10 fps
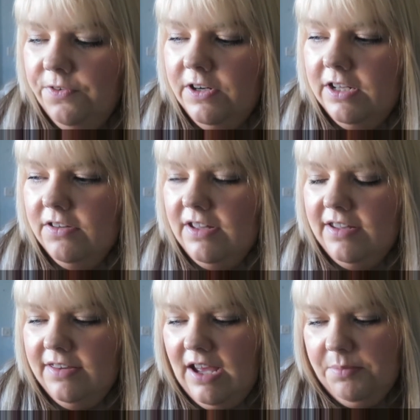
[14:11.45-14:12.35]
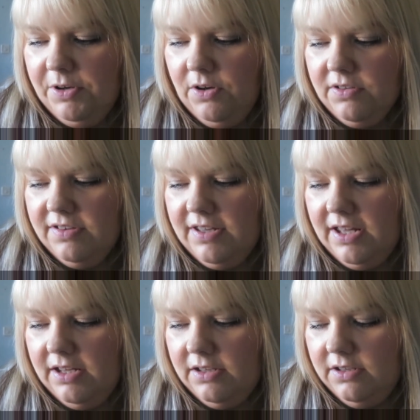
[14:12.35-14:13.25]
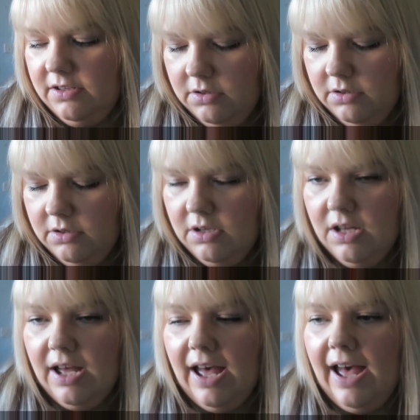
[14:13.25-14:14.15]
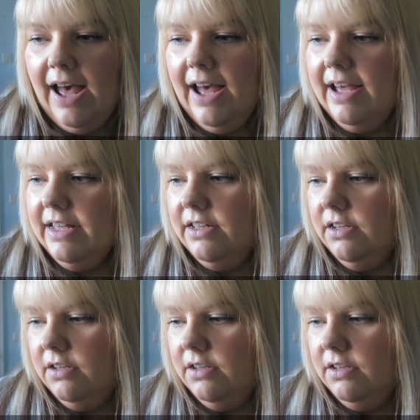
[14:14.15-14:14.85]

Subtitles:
funny because last time I got sick, I